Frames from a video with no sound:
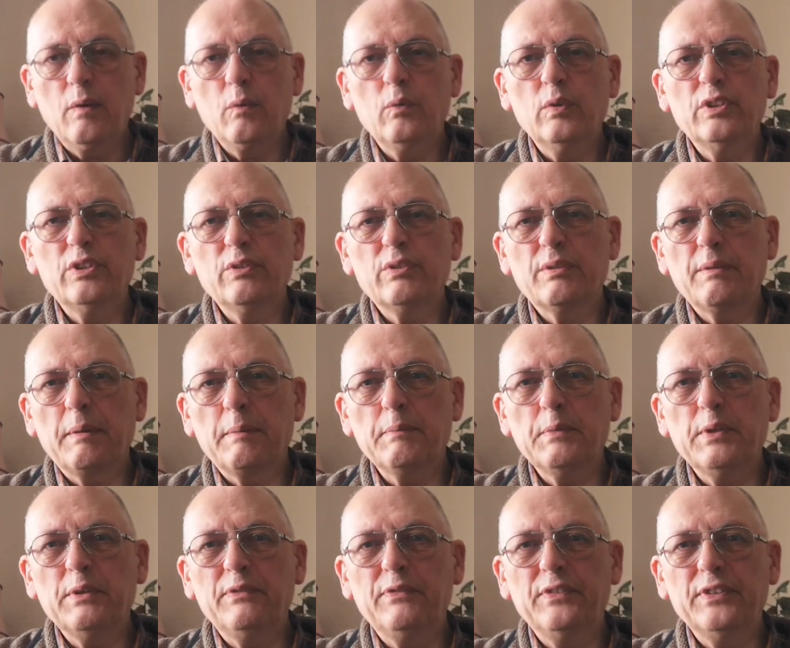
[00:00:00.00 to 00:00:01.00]
we'll do something
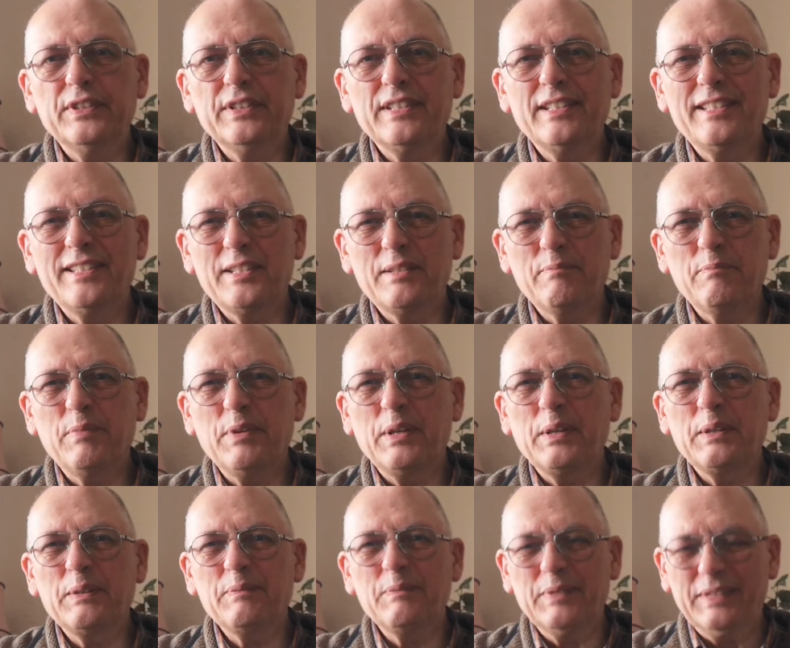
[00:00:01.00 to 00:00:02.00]
more fun at some
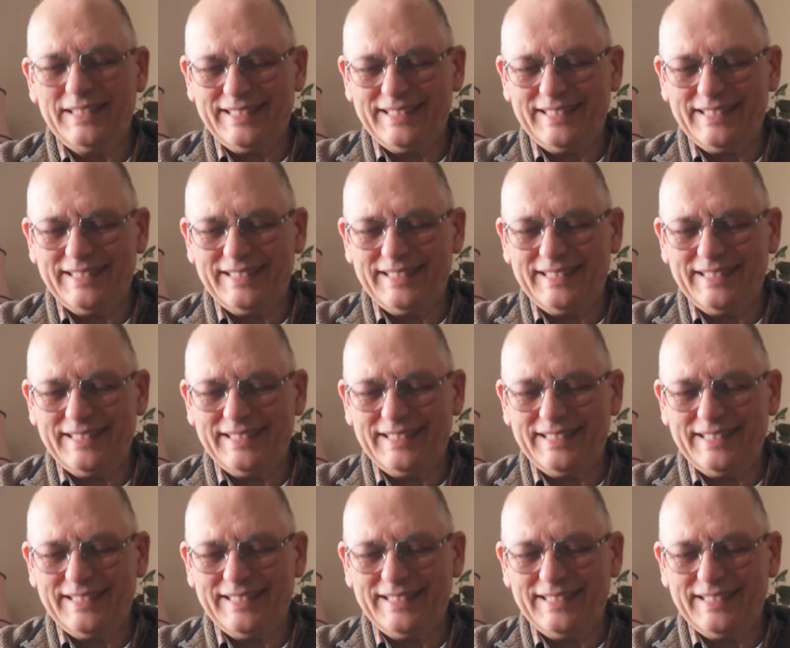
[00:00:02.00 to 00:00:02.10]
point.